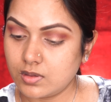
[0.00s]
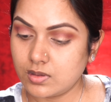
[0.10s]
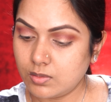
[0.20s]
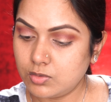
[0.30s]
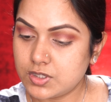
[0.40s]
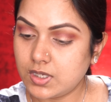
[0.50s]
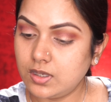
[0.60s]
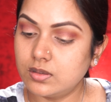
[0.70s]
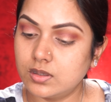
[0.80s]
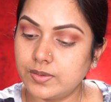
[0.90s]
I'm going to
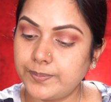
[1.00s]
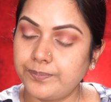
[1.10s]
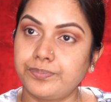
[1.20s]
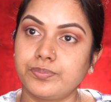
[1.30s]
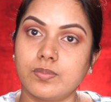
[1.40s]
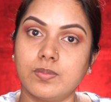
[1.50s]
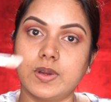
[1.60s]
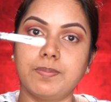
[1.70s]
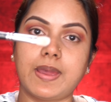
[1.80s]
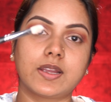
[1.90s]
take
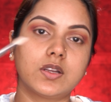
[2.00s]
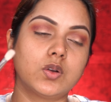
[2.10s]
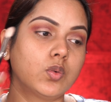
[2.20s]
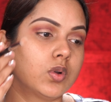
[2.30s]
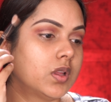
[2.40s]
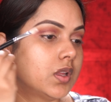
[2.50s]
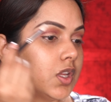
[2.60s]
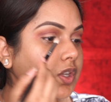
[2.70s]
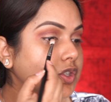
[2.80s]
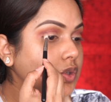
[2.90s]
my MAC
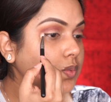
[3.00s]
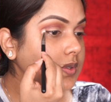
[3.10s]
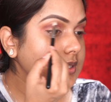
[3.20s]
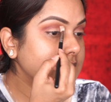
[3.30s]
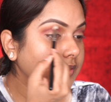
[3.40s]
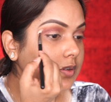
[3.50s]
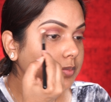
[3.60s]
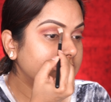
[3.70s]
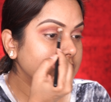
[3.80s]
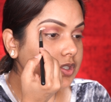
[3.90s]
217
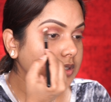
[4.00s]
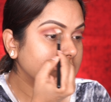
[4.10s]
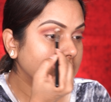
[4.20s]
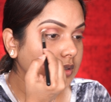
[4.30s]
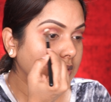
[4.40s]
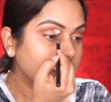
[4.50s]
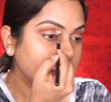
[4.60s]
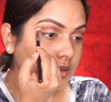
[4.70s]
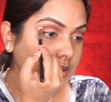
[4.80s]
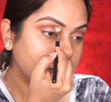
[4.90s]
brush
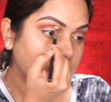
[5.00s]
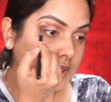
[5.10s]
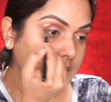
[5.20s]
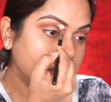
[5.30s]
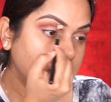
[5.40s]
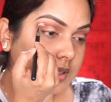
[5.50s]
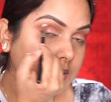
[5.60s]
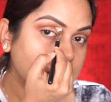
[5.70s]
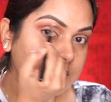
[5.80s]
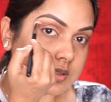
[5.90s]
and
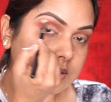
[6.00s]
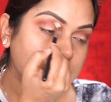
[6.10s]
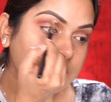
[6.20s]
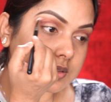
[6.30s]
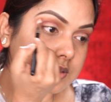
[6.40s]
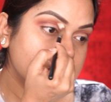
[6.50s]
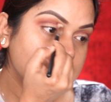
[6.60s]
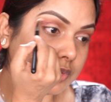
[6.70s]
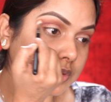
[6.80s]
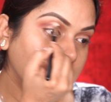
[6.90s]

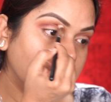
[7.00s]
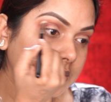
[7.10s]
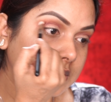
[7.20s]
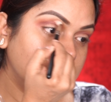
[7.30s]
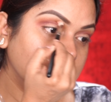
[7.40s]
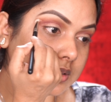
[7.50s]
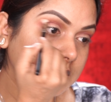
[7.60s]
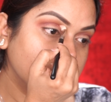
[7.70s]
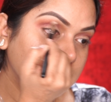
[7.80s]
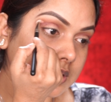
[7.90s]
smooth out
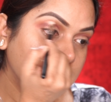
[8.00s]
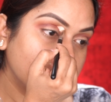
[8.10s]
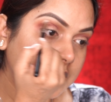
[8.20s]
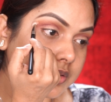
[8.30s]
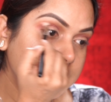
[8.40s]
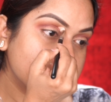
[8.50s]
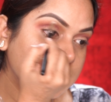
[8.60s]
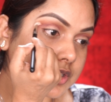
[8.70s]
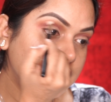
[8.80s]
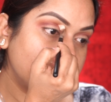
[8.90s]
the crease
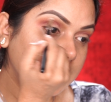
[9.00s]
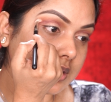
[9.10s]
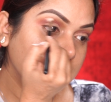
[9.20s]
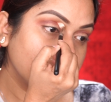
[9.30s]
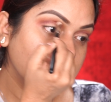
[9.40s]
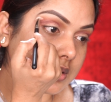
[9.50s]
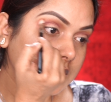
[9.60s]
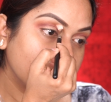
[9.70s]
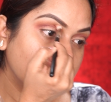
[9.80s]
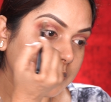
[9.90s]
shade
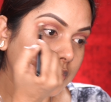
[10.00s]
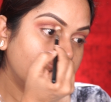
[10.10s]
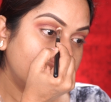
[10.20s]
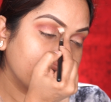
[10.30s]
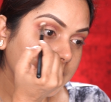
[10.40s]
more.